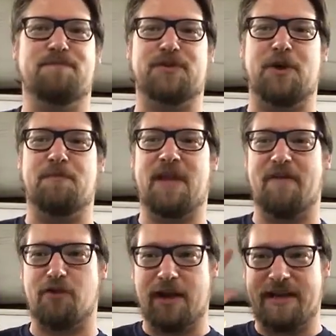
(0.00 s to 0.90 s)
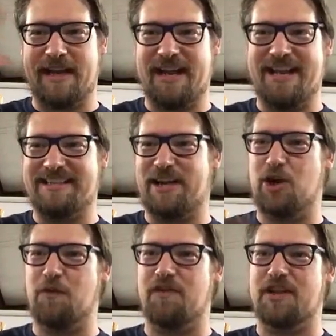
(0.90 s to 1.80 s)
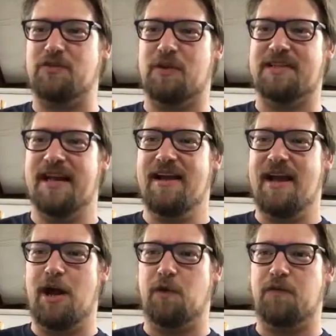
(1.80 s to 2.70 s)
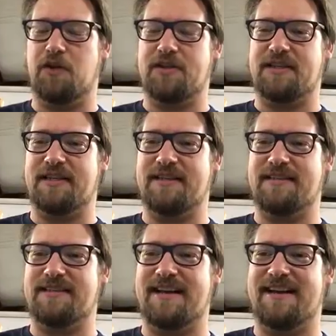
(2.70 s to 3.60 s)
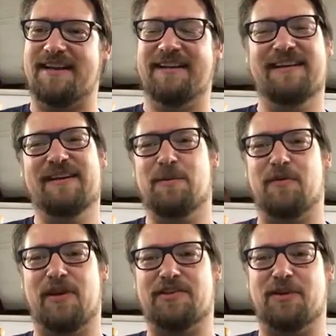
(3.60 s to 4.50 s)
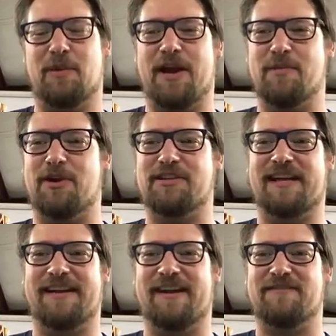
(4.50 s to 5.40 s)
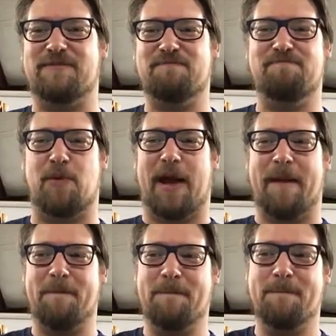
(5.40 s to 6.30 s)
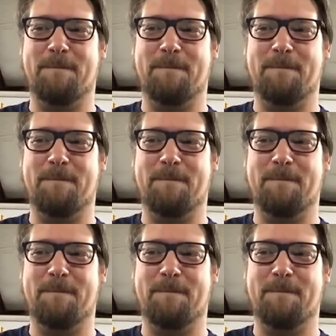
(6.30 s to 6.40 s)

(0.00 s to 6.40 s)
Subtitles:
So have a great day, guys, and I hope this was helpful. This is Professor Brandenburg signing off. Bye-bye.